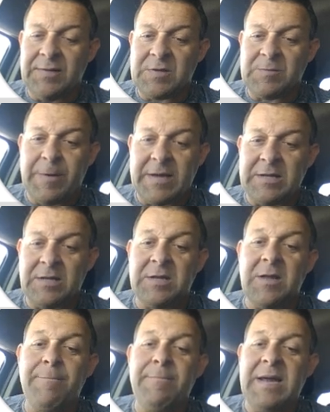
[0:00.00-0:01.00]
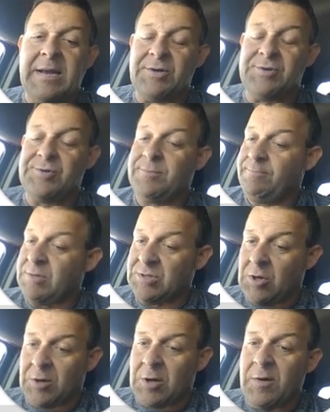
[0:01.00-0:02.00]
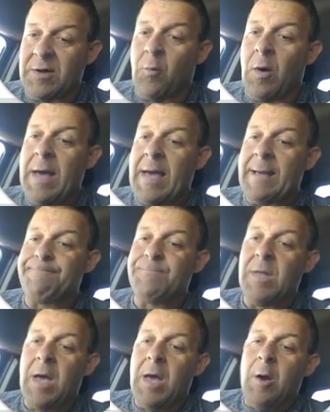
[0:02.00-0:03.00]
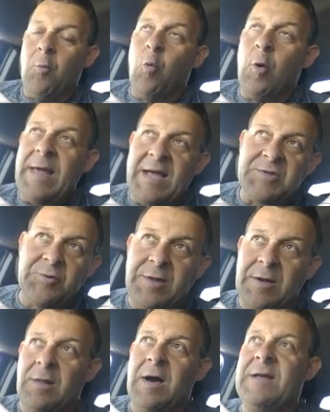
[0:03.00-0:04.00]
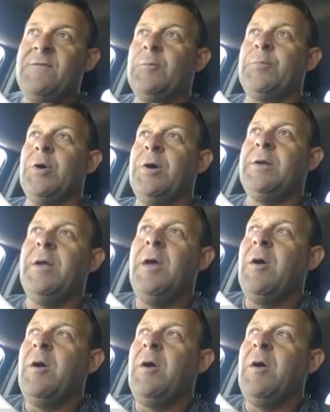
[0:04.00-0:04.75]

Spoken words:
is expected to diminish, to start going away. One answer that a lot of you put